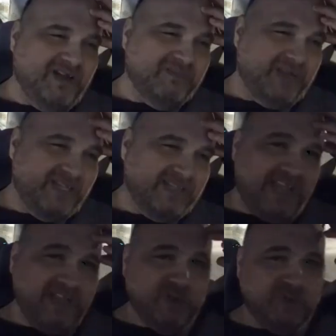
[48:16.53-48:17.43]
got
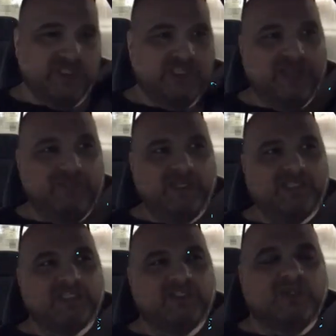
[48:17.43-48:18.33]
diagnosed with the
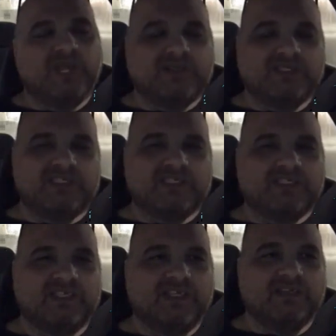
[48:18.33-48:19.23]
diabetes in
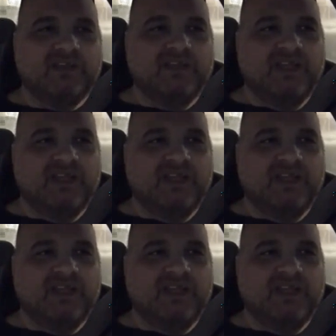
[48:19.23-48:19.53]
2016